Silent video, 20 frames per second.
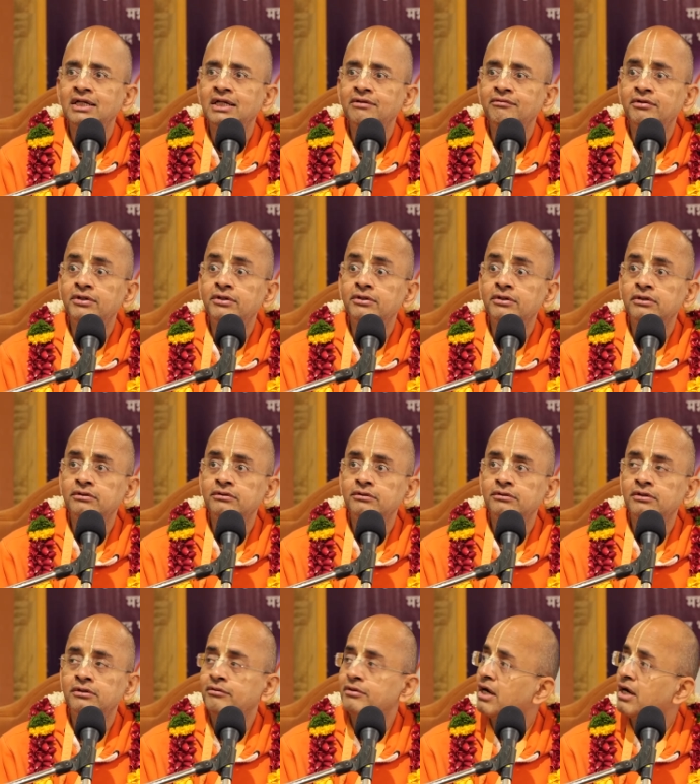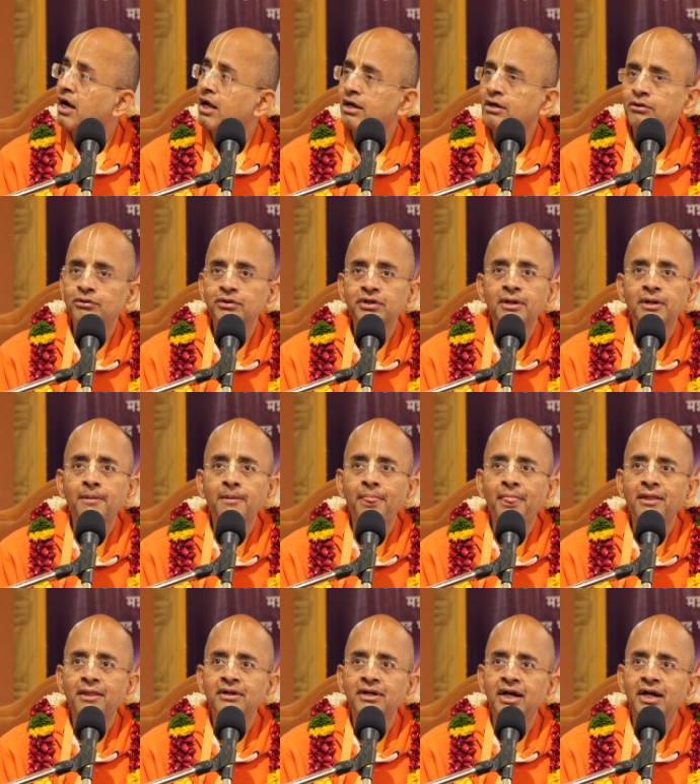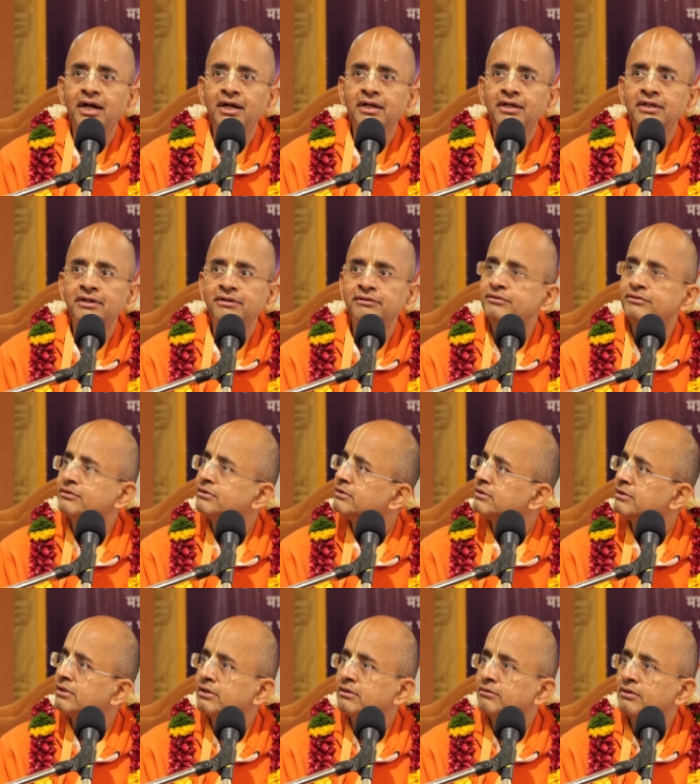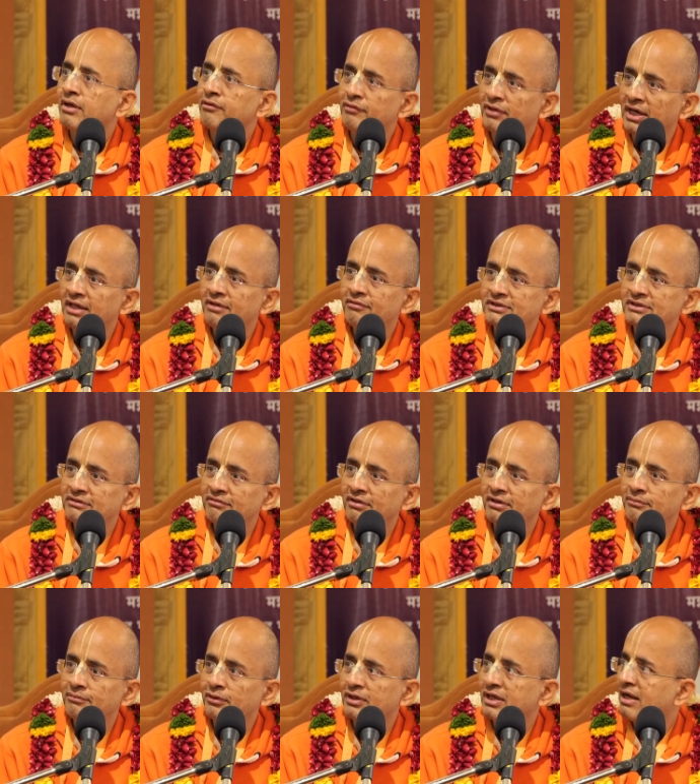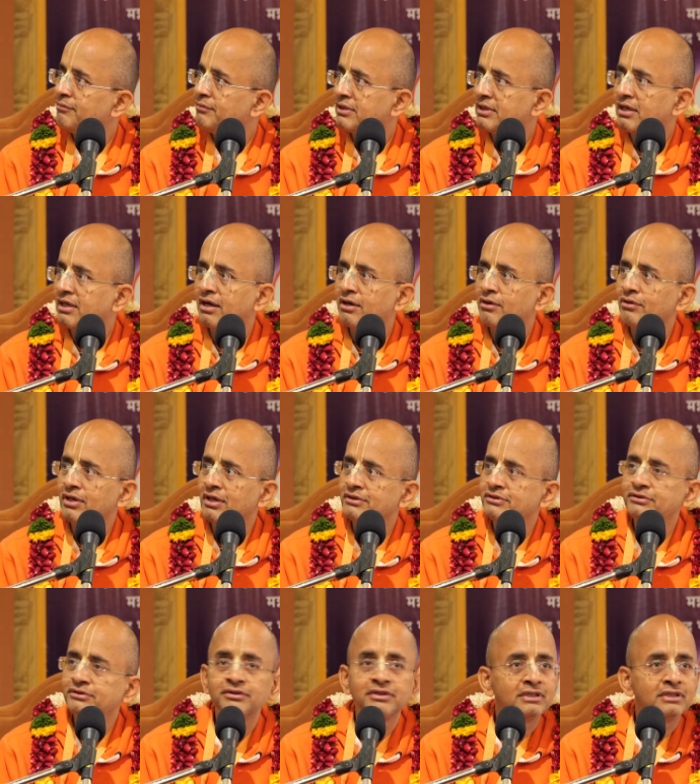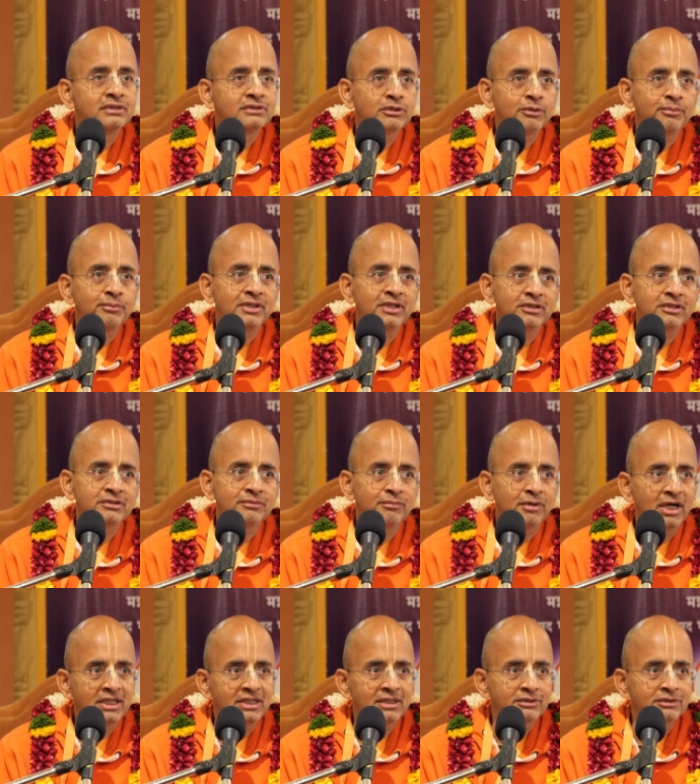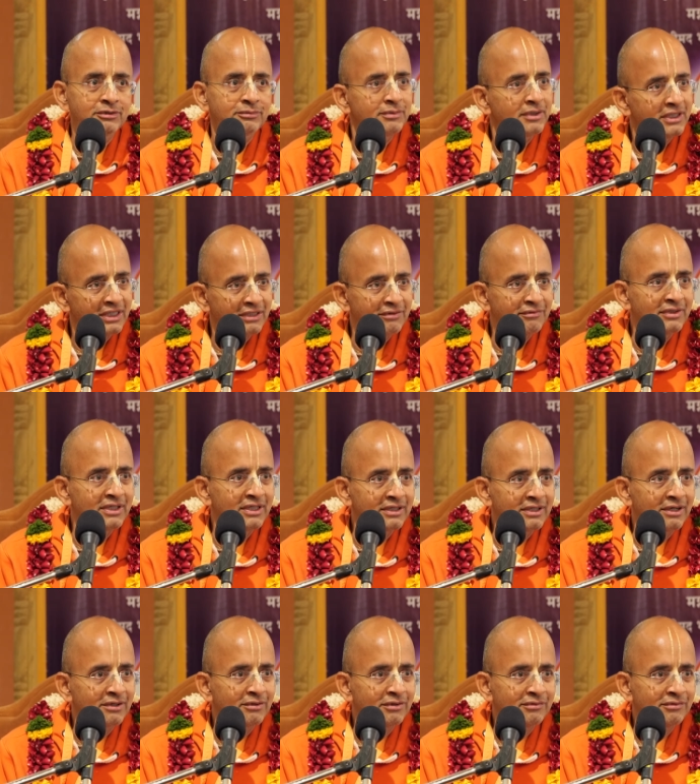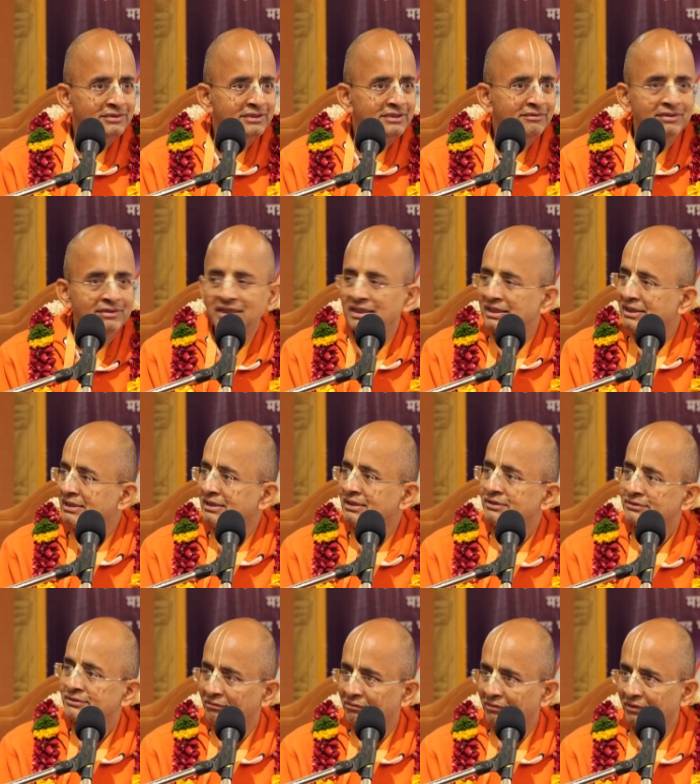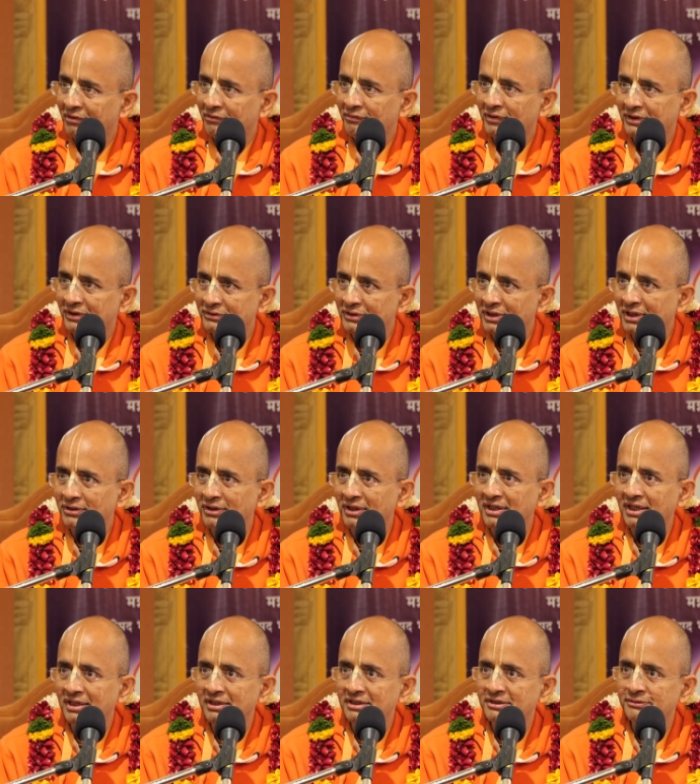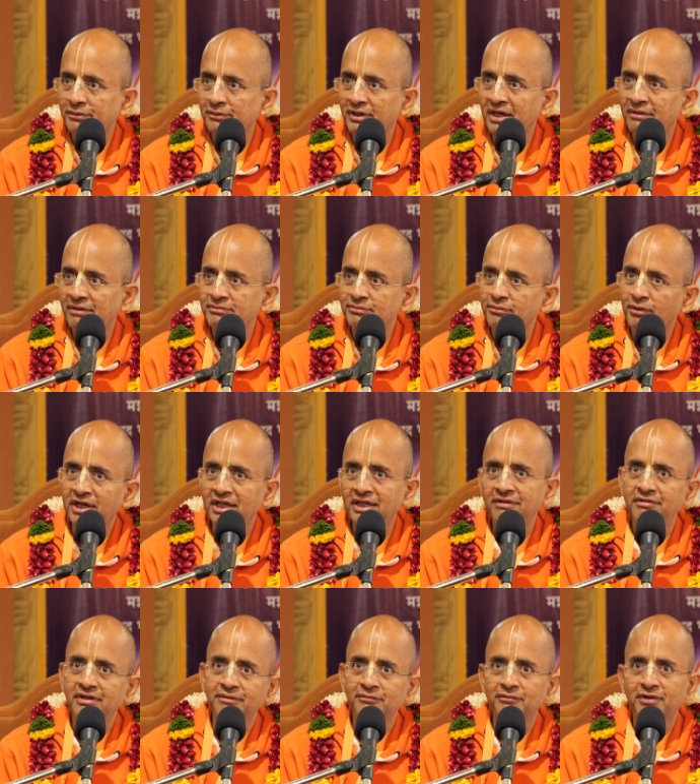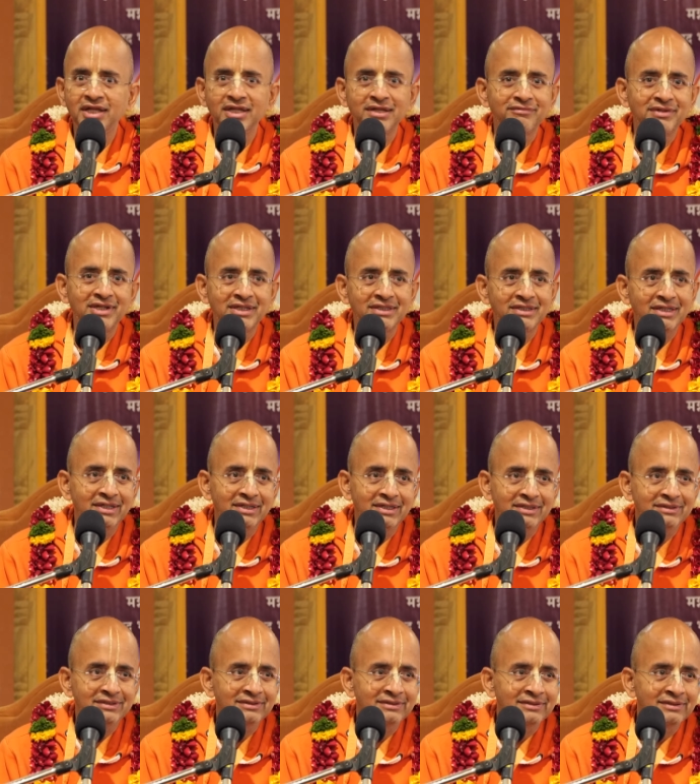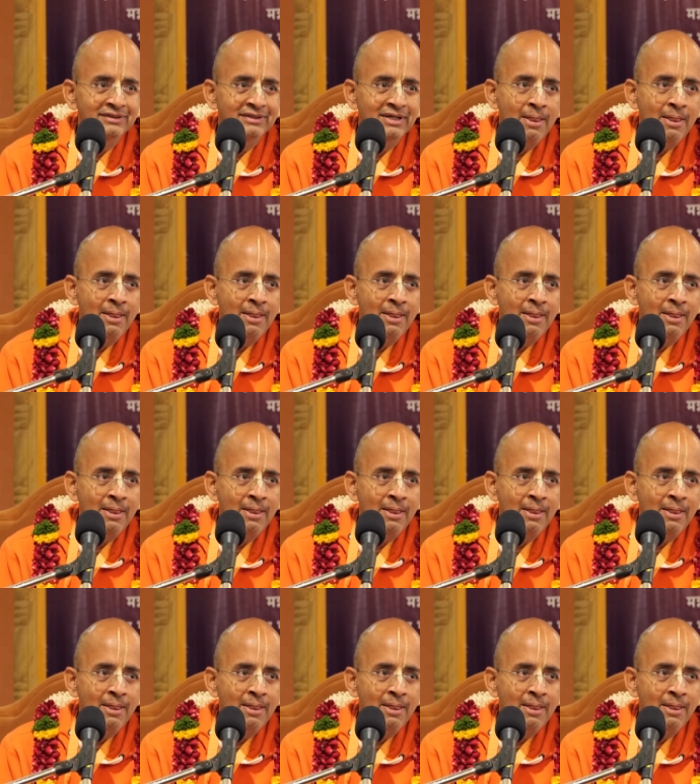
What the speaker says: He went to Car Road and every day he was giving program in Car Road also and Chowpatty also. Morning in Chowpatty, evening in Car Road he was giving. So very fortunate to attend his programs, morning, evening, 10 days.